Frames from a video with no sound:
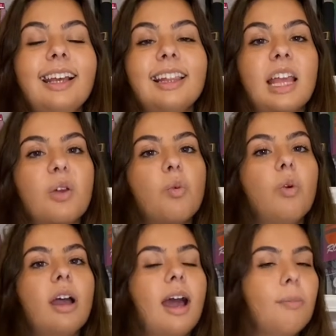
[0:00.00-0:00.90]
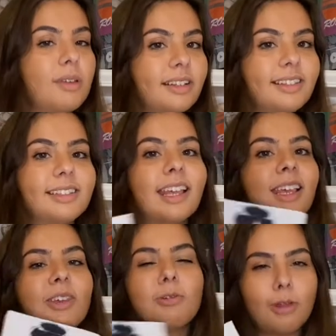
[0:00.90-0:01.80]
Like, what happened,
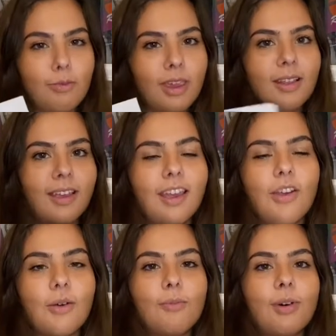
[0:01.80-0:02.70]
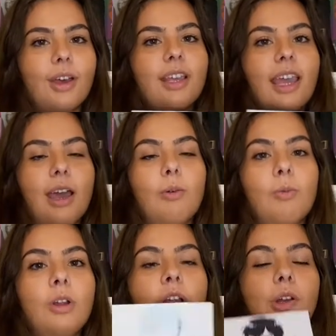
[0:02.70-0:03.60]
like, you know what I mean? But yeah,
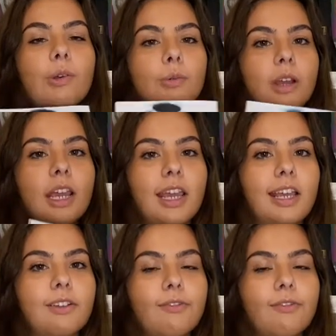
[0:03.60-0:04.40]
what a great